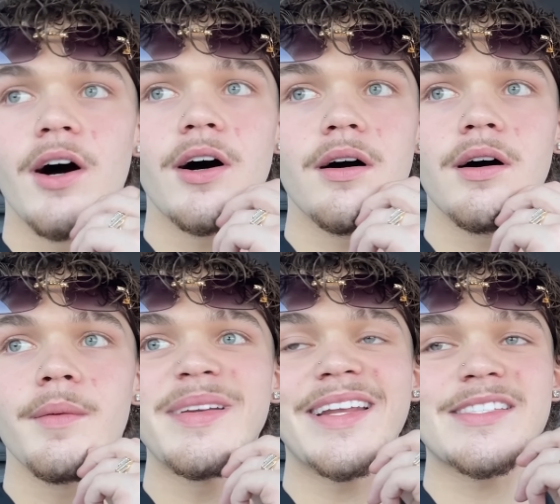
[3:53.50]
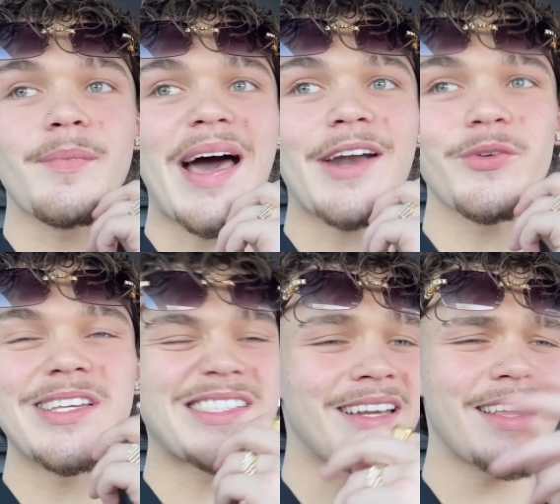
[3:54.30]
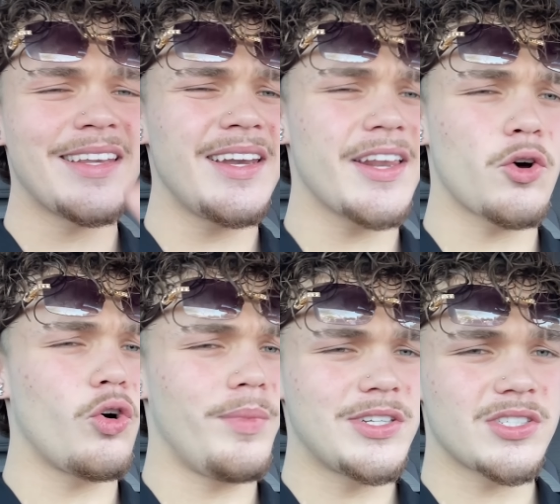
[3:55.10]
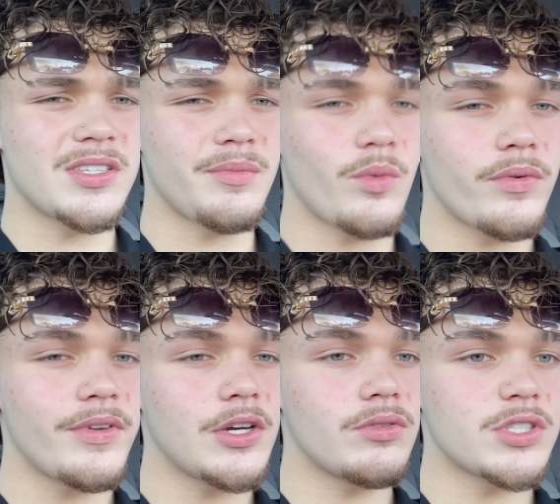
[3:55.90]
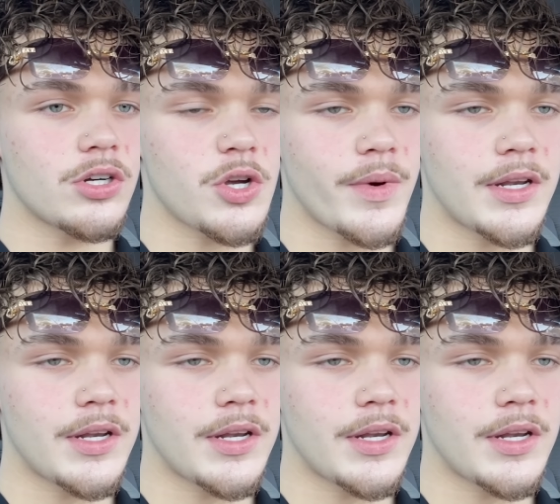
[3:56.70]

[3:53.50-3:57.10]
I need to get some batteries. Need to get a whole bunch of stuff. But we're finna go on Target right